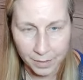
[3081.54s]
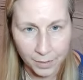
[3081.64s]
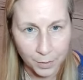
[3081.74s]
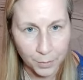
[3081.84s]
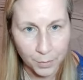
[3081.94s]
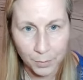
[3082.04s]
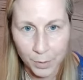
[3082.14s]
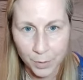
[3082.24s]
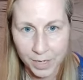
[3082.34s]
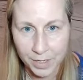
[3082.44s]
go
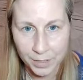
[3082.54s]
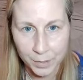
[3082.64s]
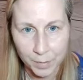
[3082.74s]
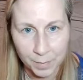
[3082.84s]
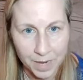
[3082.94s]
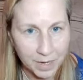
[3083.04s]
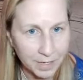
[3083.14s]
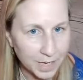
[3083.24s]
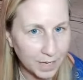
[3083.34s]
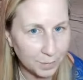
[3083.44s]
through and do a
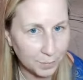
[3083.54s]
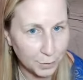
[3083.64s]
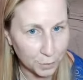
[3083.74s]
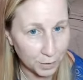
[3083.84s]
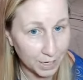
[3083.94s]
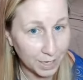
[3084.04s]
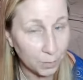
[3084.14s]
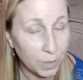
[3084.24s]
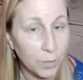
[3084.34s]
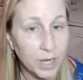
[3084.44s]
meditative journey
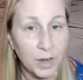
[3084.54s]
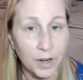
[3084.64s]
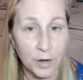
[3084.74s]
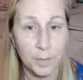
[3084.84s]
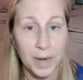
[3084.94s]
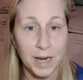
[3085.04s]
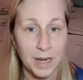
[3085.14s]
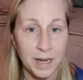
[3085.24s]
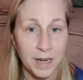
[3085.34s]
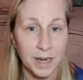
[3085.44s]
where we are
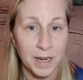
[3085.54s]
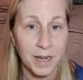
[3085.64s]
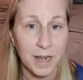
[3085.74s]
making